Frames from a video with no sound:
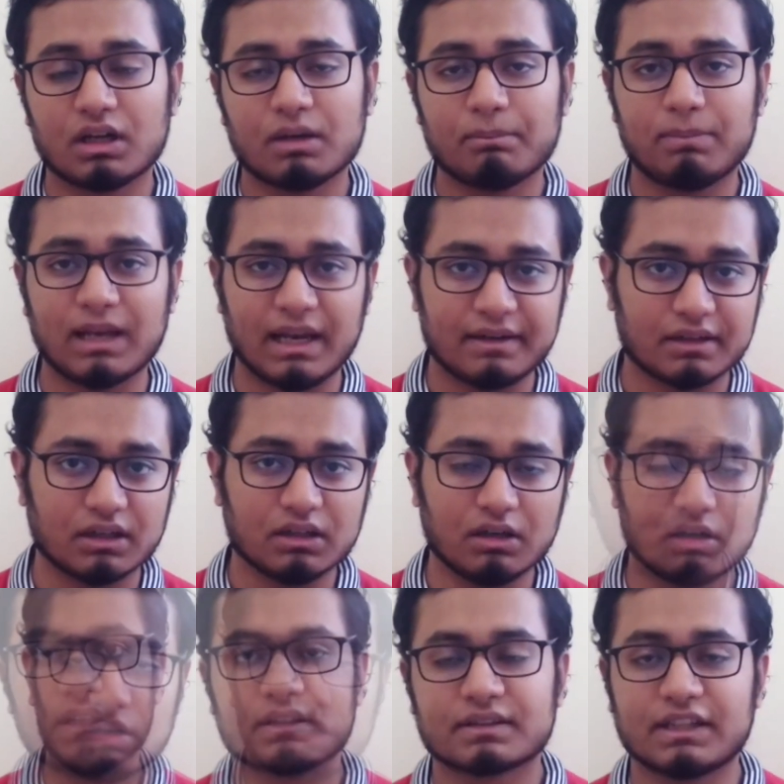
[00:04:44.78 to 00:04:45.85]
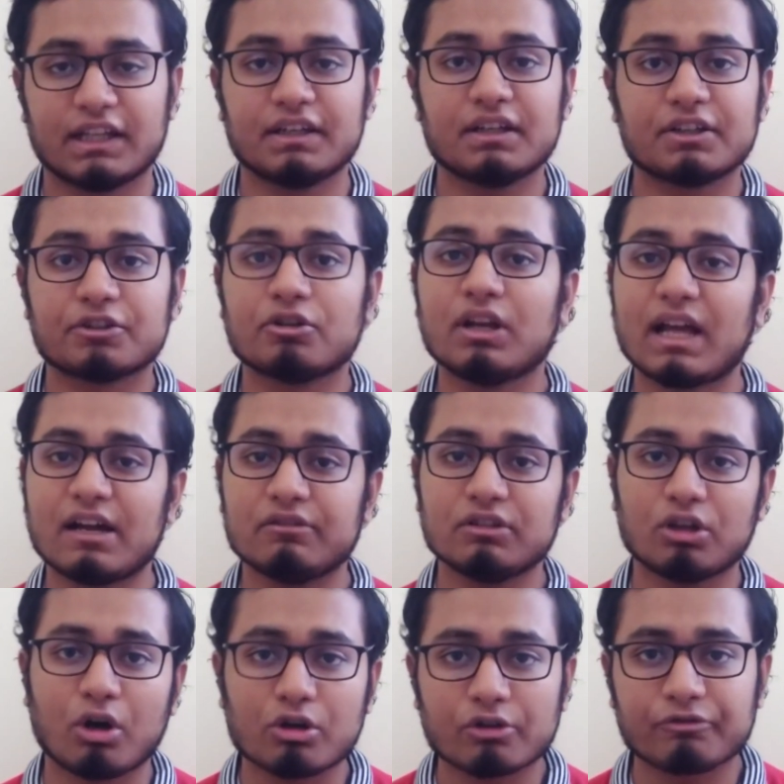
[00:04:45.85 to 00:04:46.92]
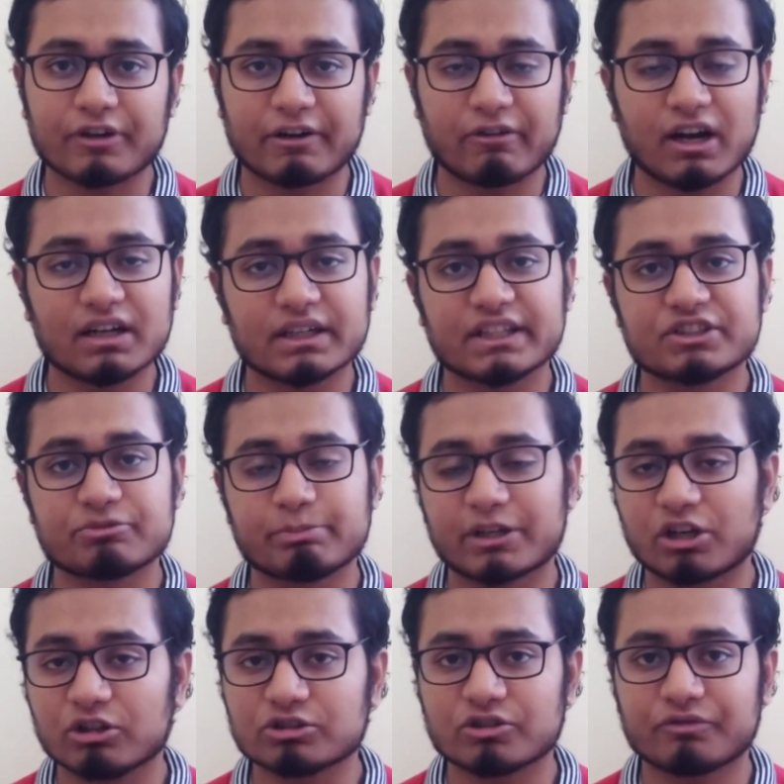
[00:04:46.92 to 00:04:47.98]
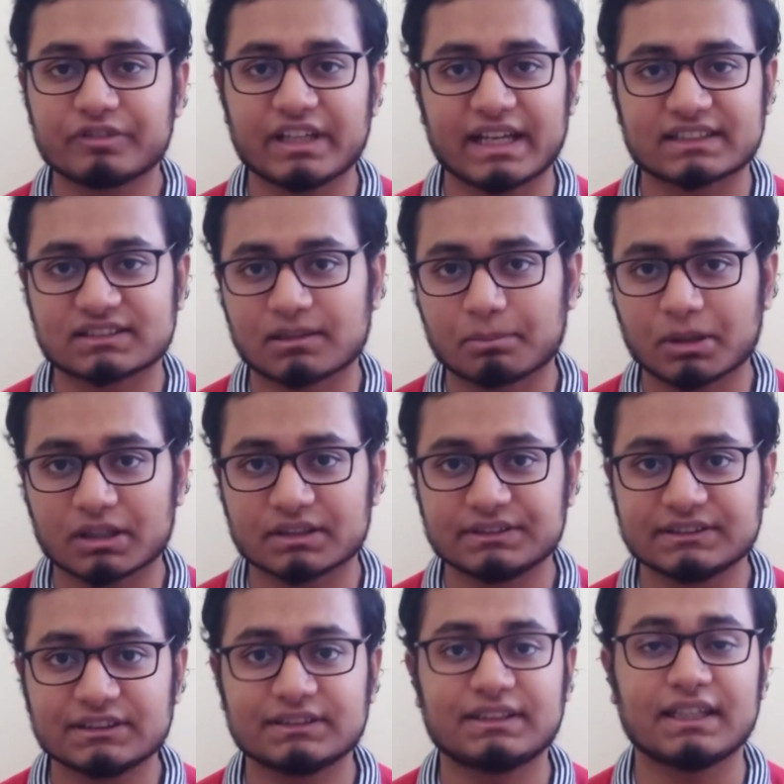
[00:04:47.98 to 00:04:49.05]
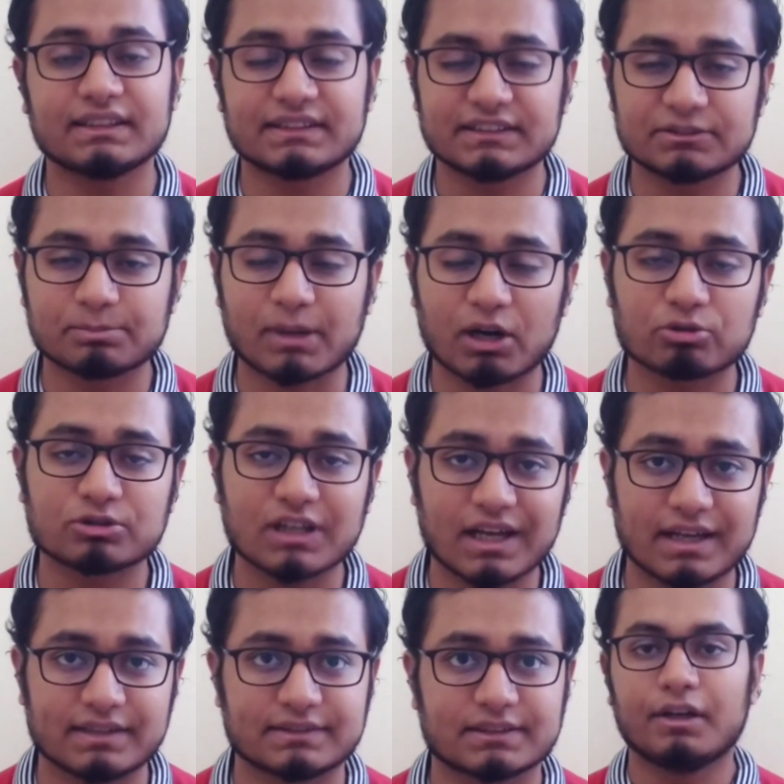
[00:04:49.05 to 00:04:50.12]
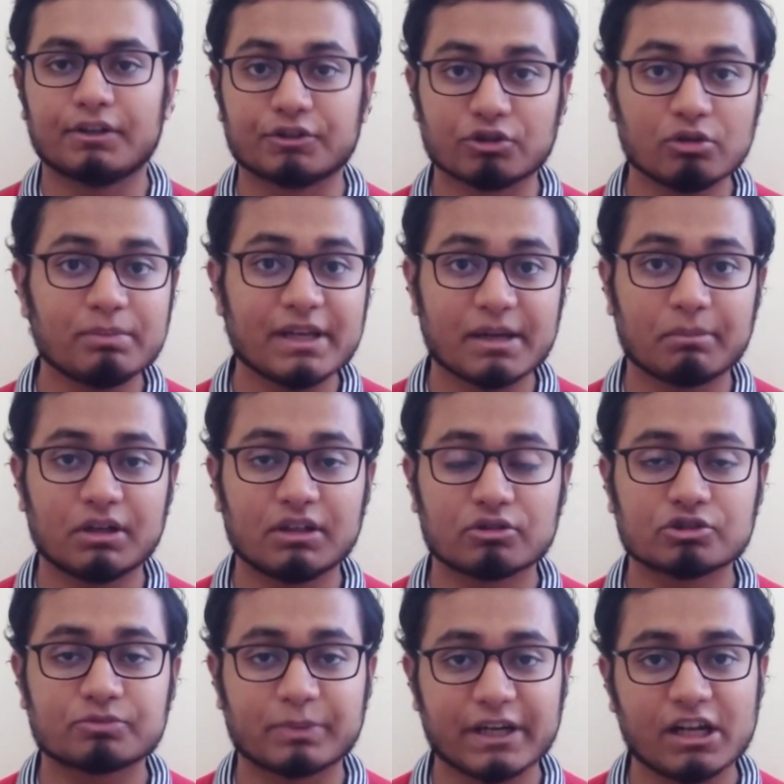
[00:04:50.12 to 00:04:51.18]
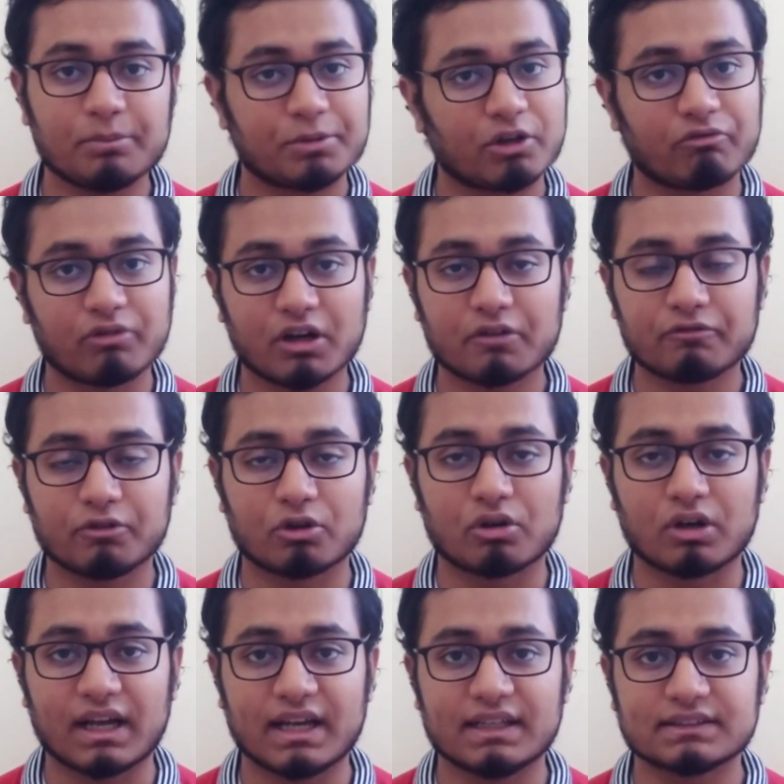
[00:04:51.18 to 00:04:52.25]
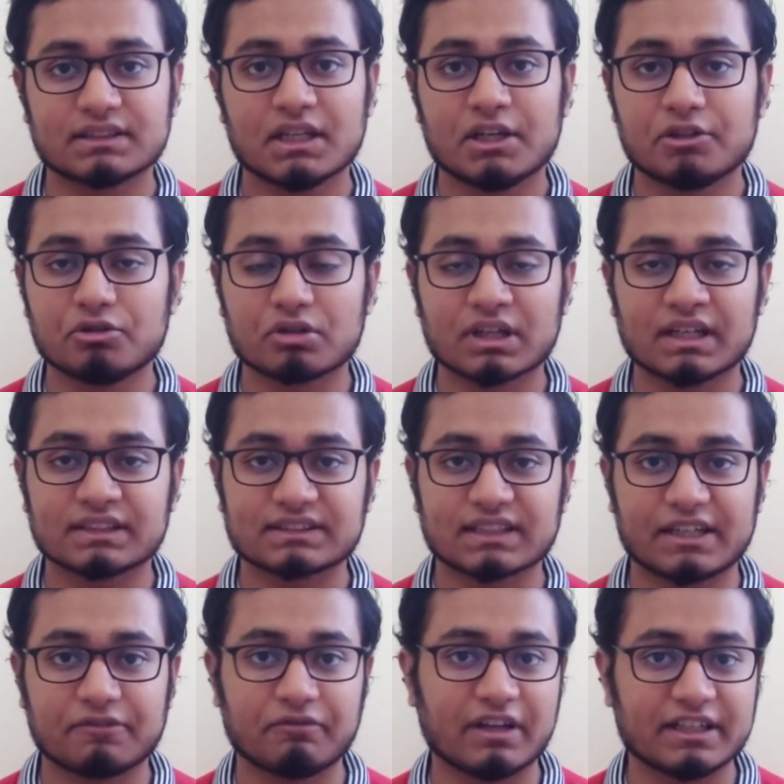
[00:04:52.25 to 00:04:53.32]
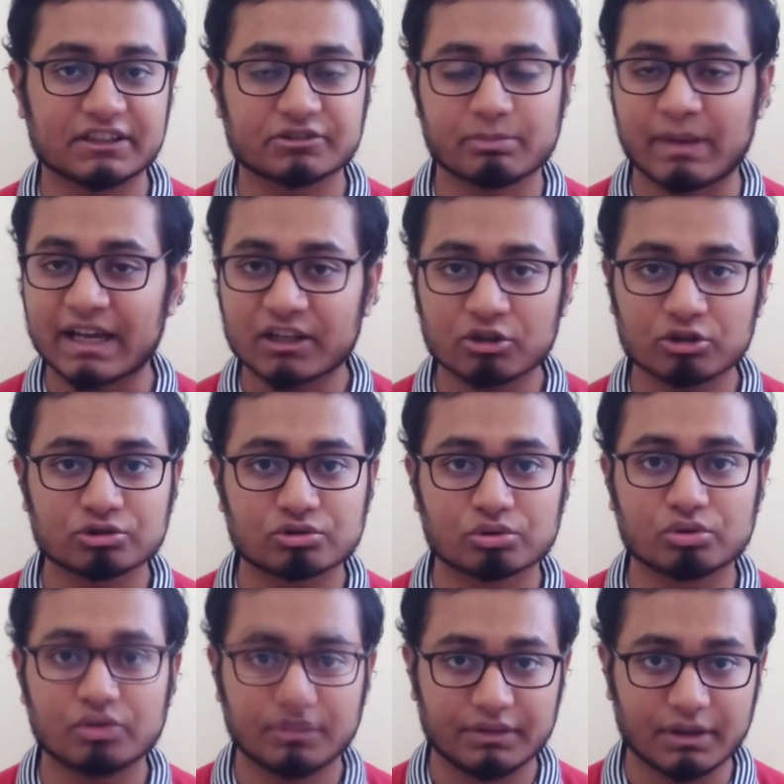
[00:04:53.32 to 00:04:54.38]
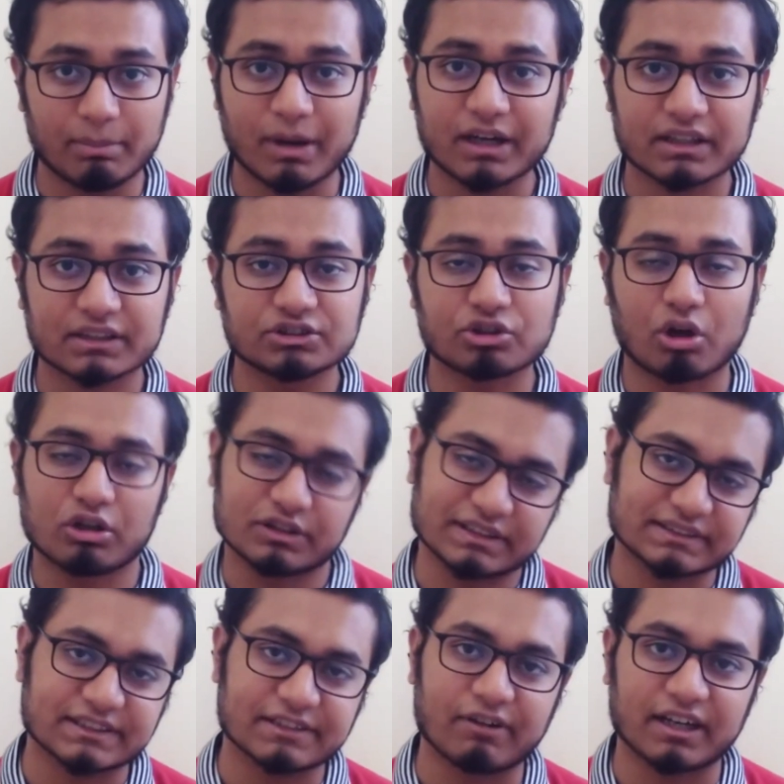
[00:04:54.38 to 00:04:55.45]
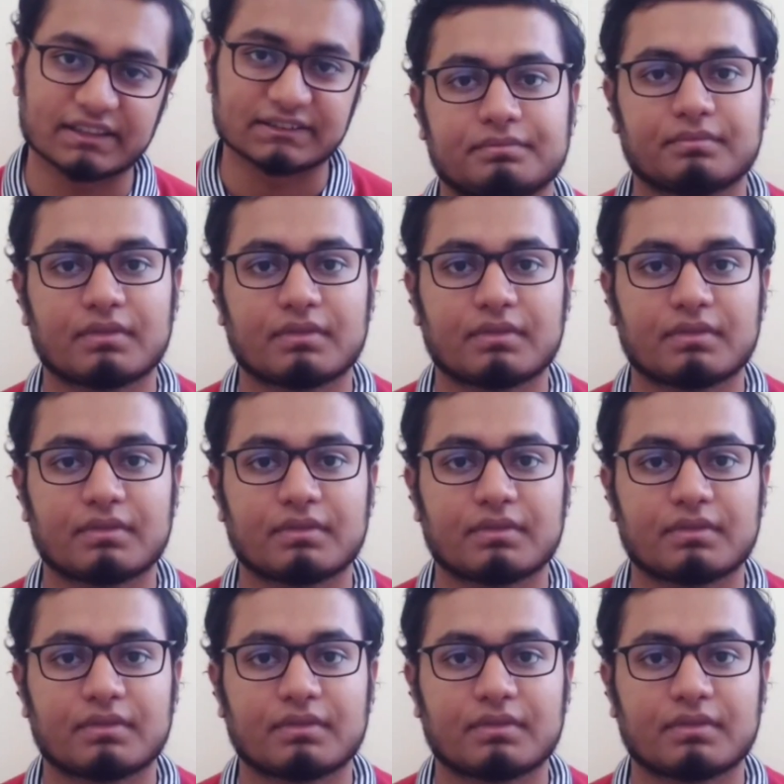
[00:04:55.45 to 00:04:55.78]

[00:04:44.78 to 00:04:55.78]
Blender then you'll have a lot of advantage because of the extra buttons that this mouse has. You'll be able to speed up your workflow as you can assign various macros to the buttons on this device.